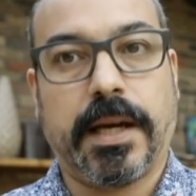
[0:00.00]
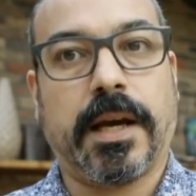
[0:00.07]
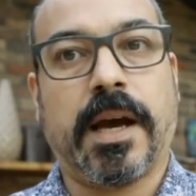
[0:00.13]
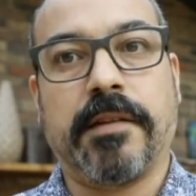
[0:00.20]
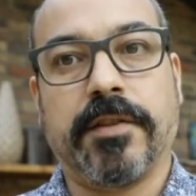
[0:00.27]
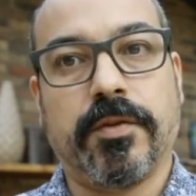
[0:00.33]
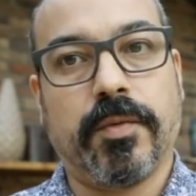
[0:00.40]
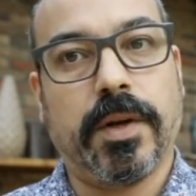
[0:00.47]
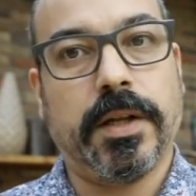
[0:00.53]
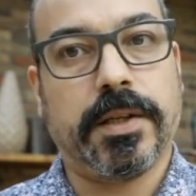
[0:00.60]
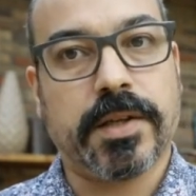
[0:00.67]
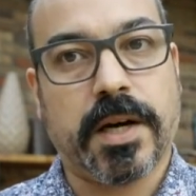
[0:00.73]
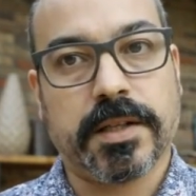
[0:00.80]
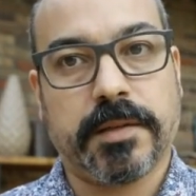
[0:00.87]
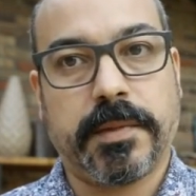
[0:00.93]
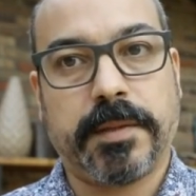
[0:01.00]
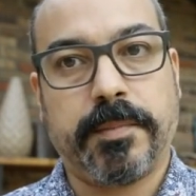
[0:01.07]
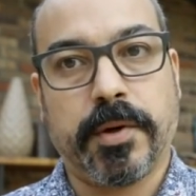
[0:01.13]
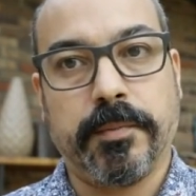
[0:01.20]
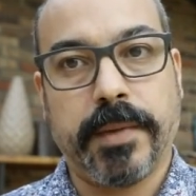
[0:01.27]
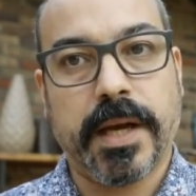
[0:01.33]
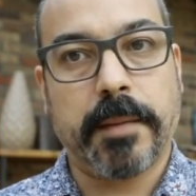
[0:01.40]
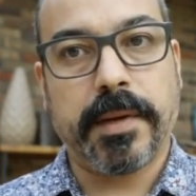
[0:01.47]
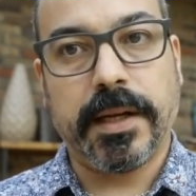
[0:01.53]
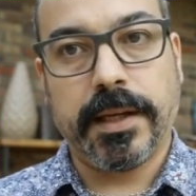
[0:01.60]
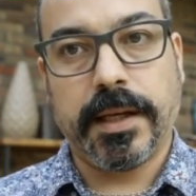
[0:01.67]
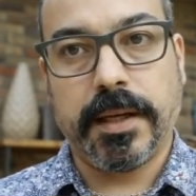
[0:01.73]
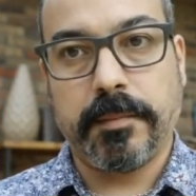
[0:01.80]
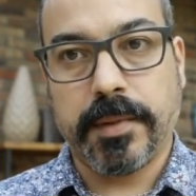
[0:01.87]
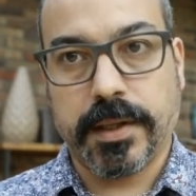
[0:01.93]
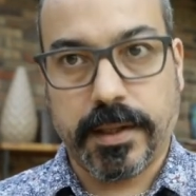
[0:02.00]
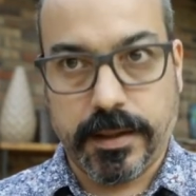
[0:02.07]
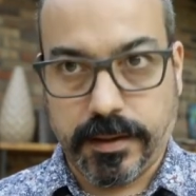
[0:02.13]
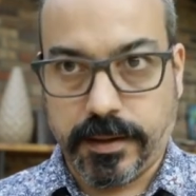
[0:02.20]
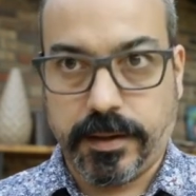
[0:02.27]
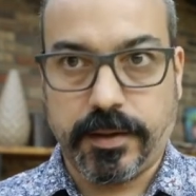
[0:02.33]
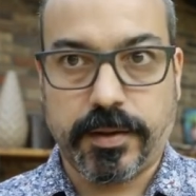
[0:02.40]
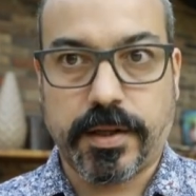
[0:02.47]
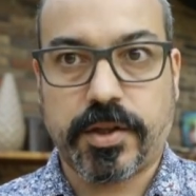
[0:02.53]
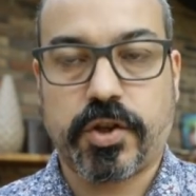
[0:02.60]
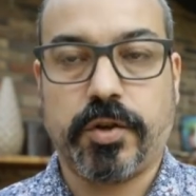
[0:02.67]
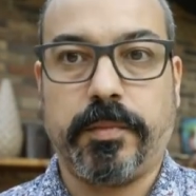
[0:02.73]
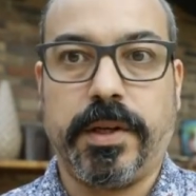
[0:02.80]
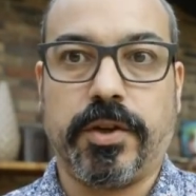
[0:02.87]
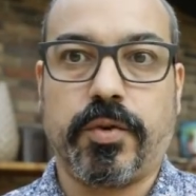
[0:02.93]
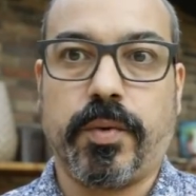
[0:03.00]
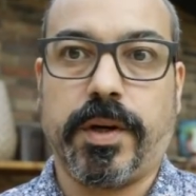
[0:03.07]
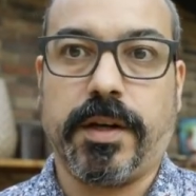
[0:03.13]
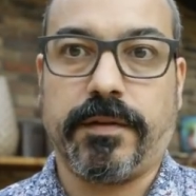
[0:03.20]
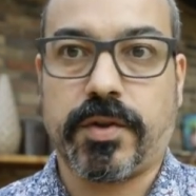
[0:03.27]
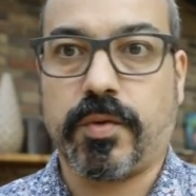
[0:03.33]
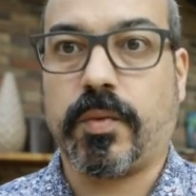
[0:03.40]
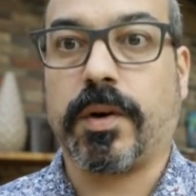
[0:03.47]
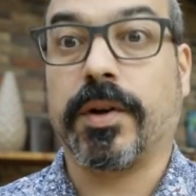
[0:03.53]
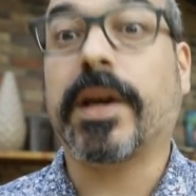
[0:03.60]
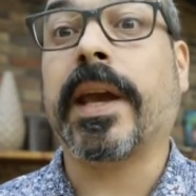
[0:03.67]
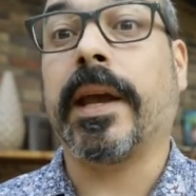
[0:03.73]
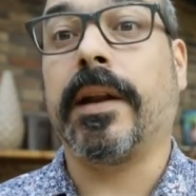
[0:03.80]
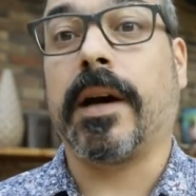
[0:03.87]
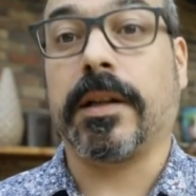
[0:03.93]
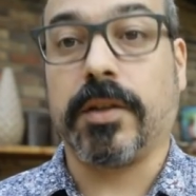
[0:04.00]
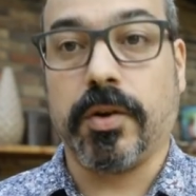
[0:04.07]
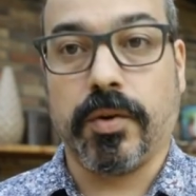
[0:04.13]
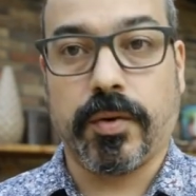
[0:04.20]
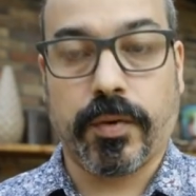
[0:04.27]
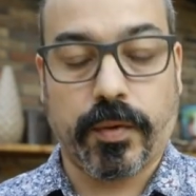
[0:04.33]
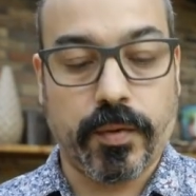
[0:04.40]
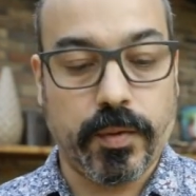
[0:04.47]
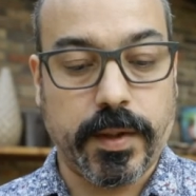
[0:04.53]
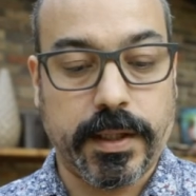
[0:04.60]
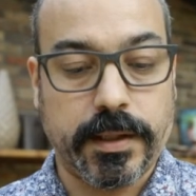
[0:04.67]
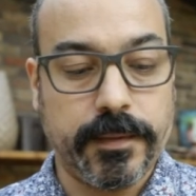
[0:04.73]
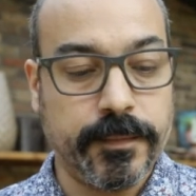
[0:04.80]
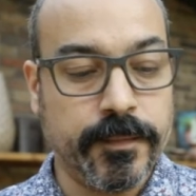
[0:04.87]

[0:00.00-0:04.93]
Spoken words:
I haven't really talked about permeability, but that should be intuitive, so water cannot go through it.